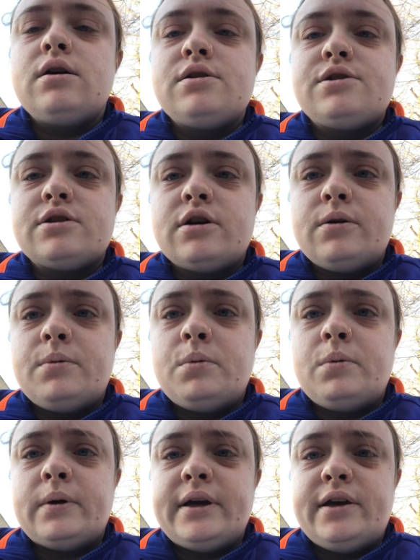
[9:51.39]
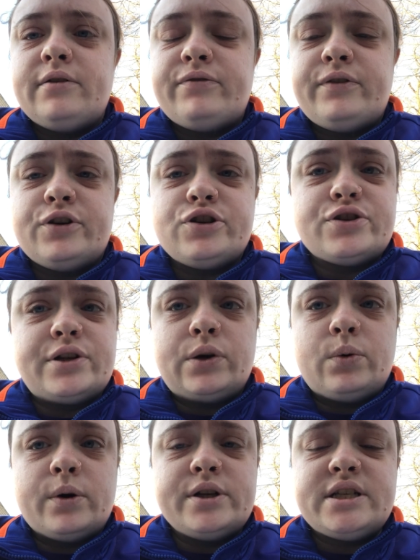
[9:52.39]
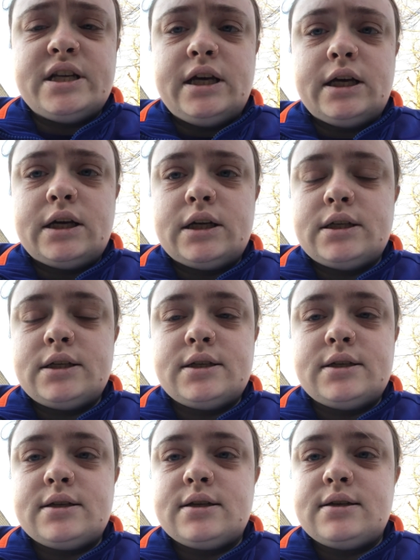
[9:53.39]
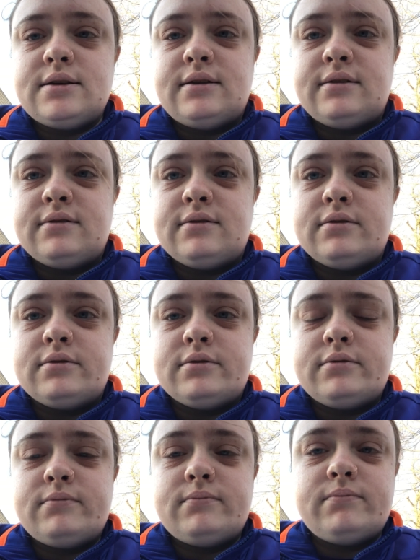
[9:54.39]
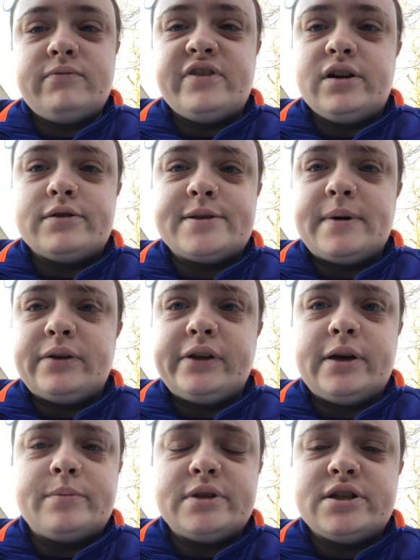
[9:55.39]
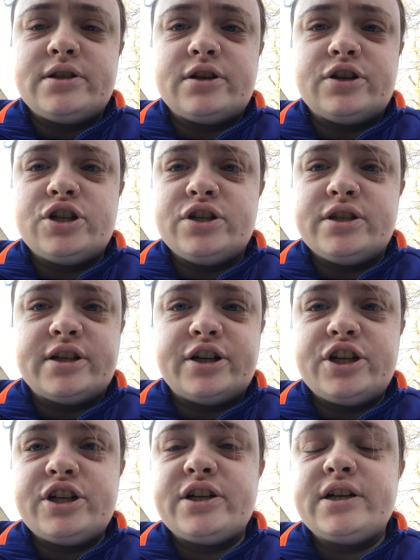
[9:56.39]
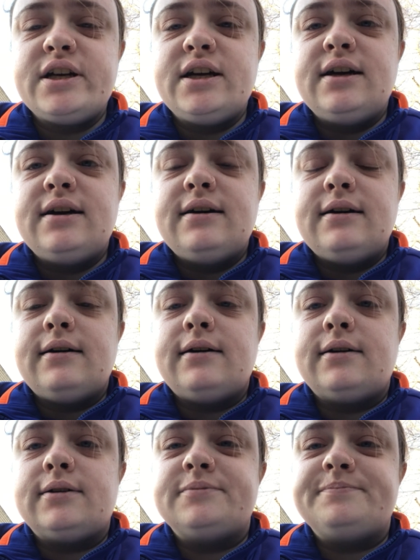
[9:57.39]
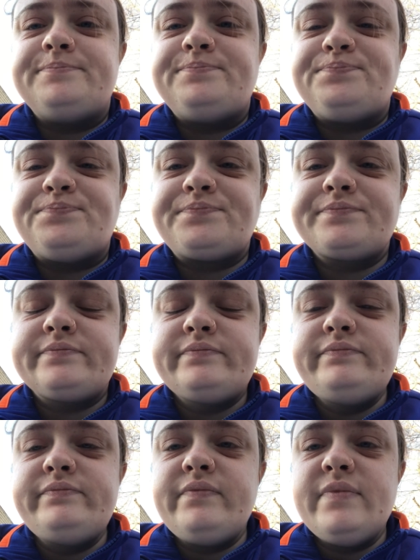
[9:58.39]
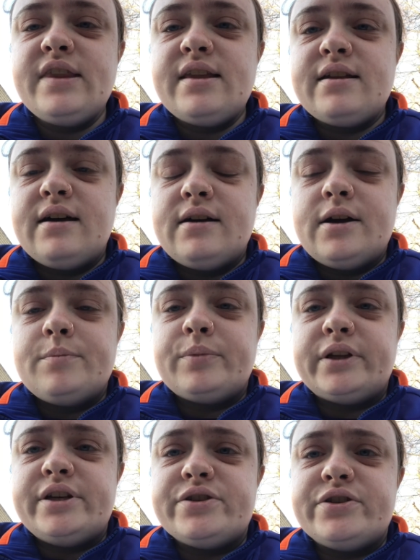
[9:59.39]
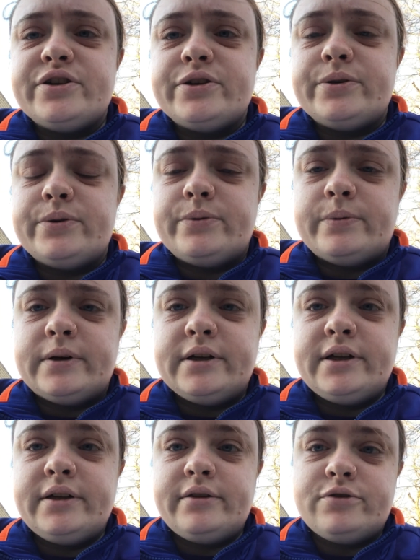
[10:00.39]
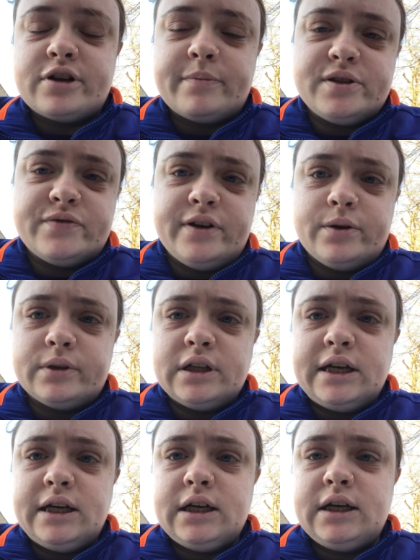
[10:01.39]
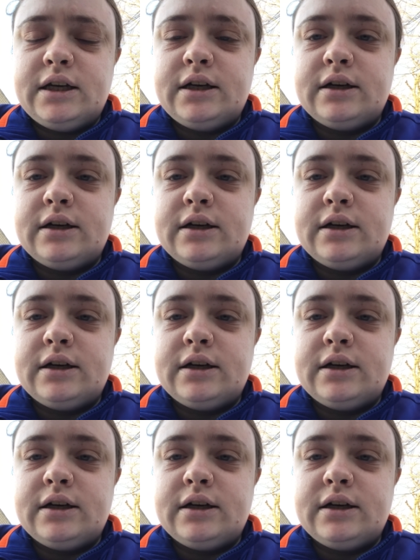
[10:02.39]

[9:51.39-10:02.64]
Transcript: so if you're interested in corn snakes and videos about them and such and such, um, please do drop this video a like,